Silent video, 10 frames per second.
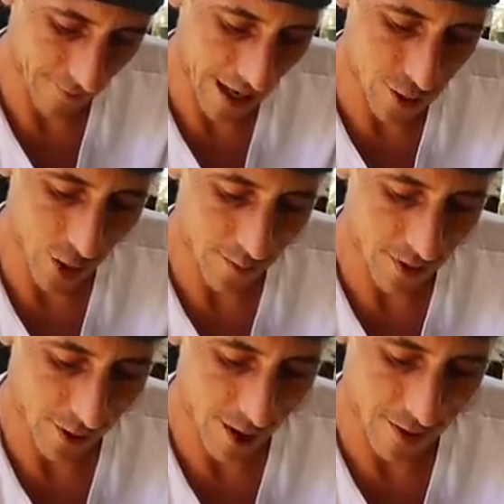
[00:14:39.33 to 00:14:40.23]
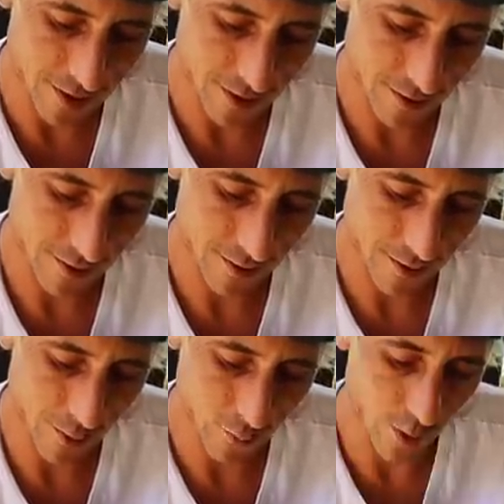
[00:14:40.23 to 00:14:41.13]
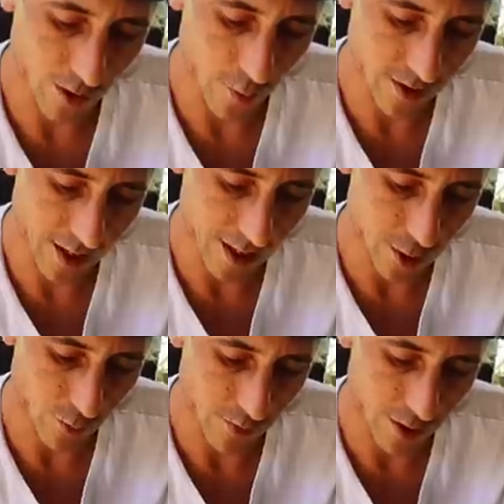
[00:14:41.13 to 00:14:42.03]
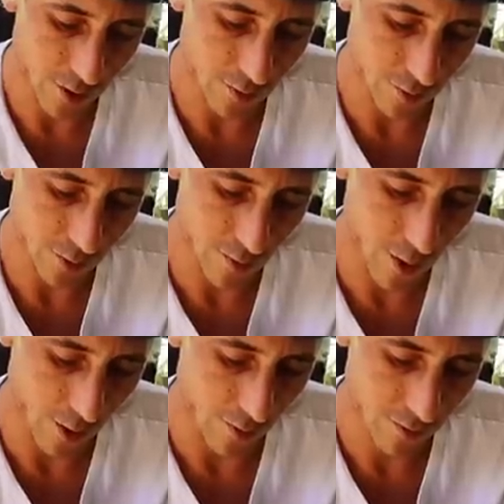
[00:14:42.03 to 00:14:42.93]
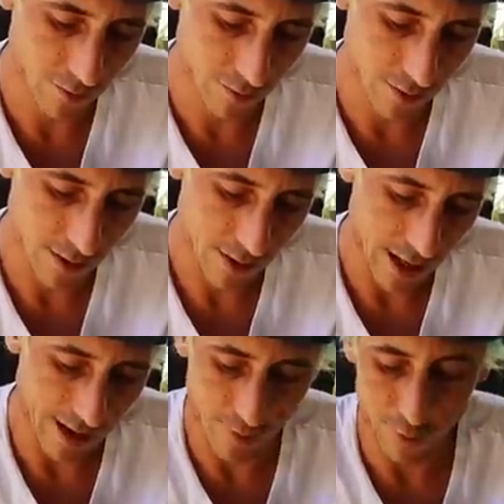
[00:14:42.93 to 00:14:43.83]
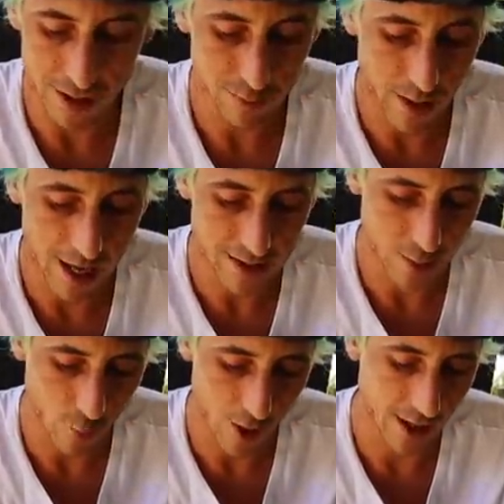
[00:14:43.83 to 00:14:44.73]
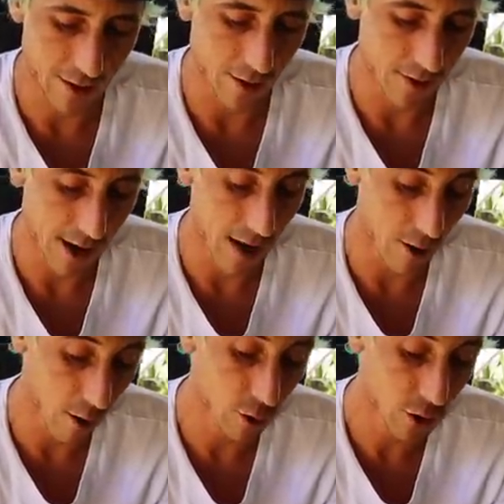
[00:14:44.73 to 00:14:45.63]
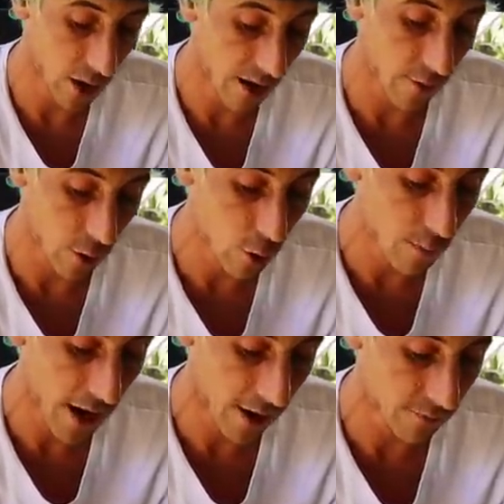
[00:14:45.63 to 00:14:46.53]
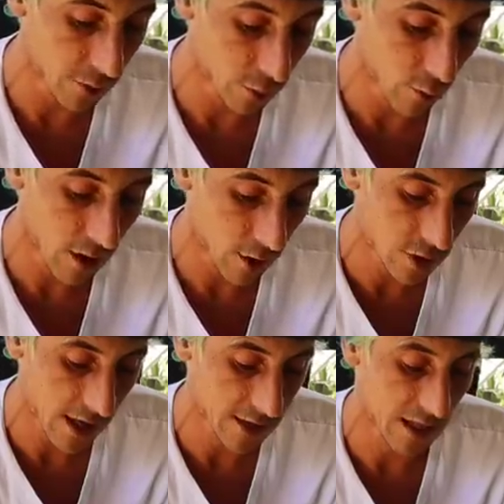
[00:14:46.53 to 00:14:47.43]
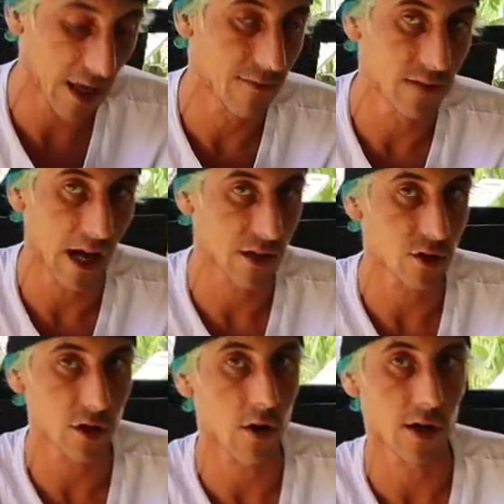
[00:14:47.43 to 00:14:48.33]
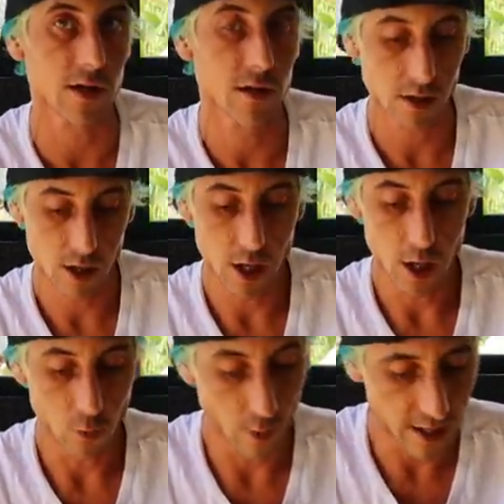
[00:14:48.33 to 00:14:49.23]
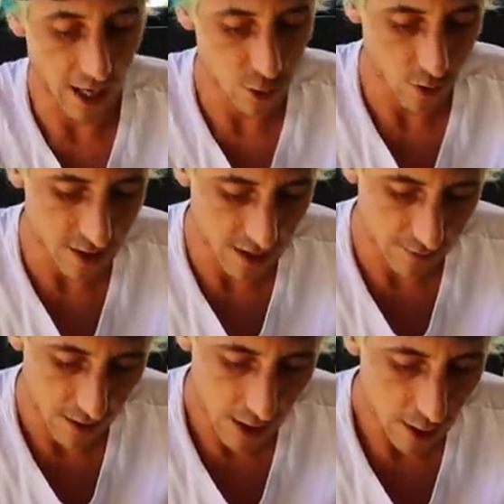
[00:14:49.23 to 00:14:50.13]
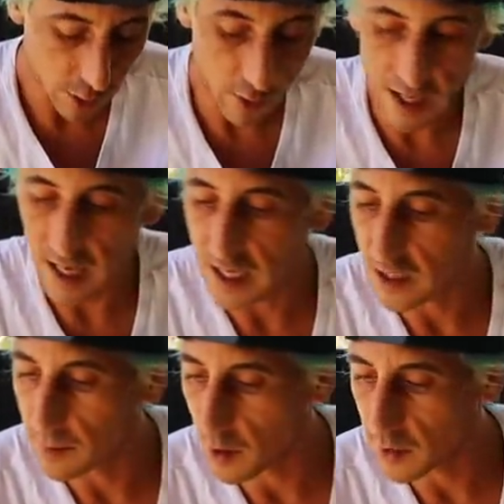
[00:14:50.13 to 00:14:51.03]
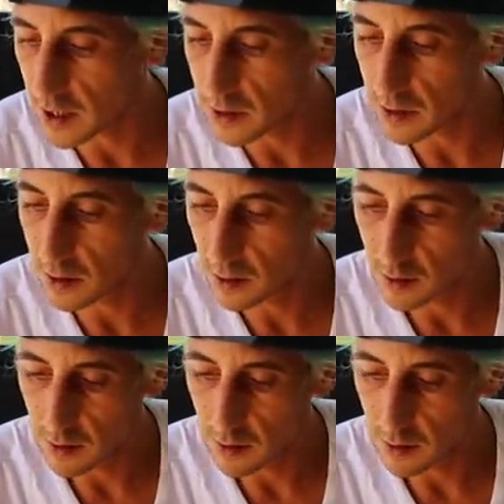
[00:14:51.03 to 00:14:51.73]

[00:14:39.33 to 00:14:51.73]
Guys, drop in the comments what ticket you want me to do tomorrow. I have all these packs I'm working on. I also have a new pack of the 300X that I have not started. What do you guys want to see? 38 is the bonus.